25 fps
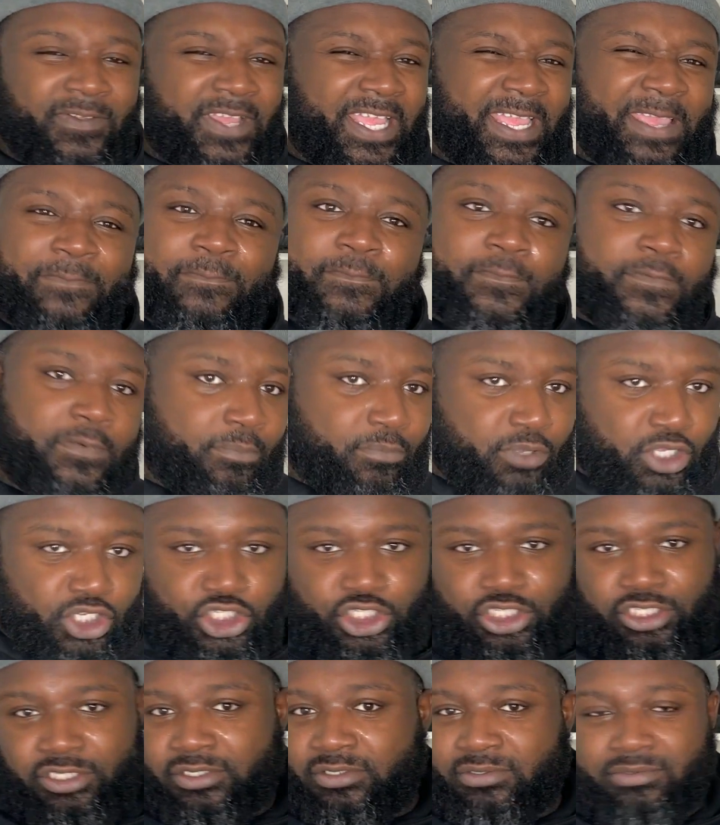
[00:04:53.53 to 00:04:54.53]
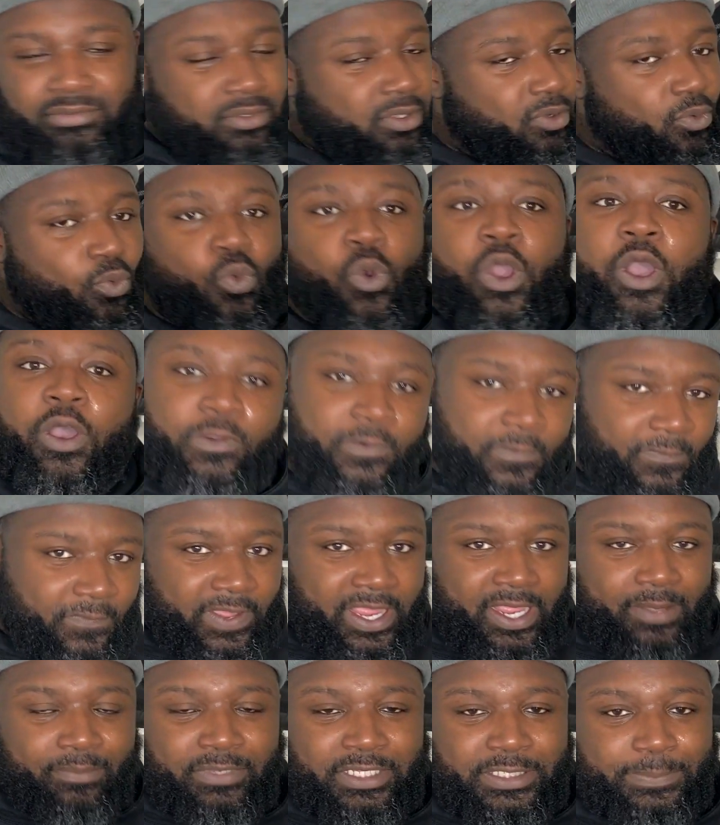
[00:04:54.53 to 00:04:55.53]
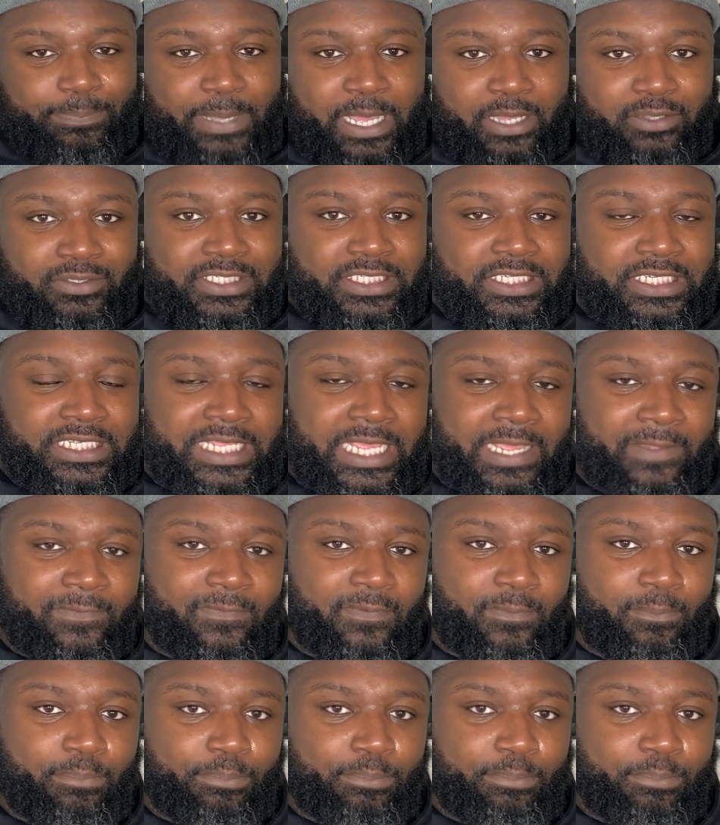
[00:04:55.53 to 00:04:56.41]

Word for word: infamous, world famous bounce that you get from